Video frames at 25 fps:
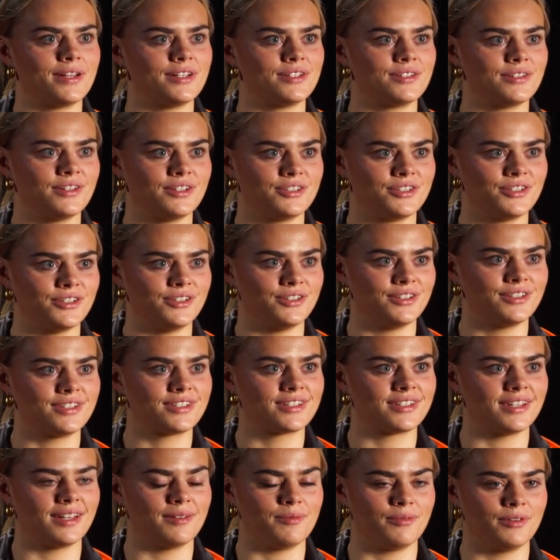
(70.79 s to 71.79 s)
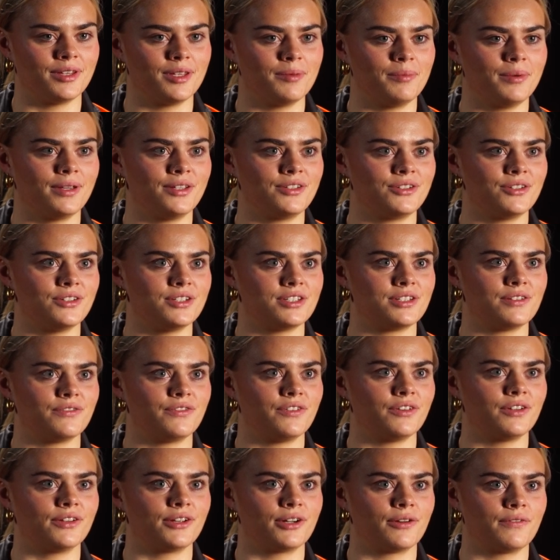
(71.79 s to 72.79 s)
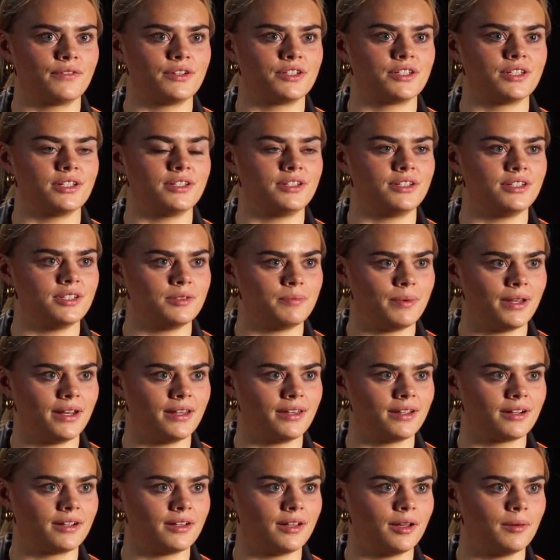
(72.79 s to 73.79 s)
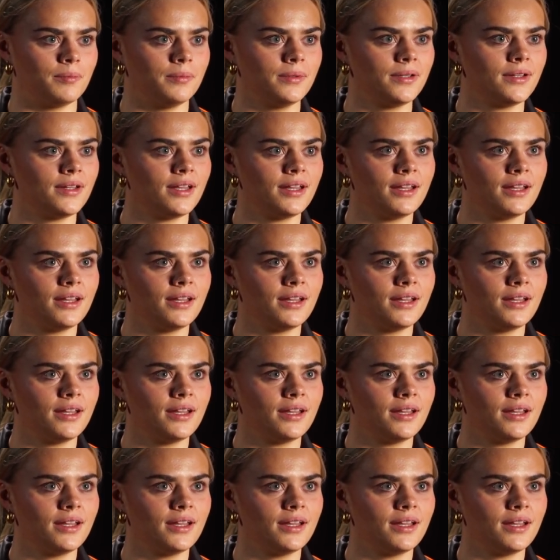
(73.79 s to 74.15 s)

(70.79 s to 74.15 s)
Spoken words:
into her shoes because they have really big shoes to fill, and obviously she's been at the club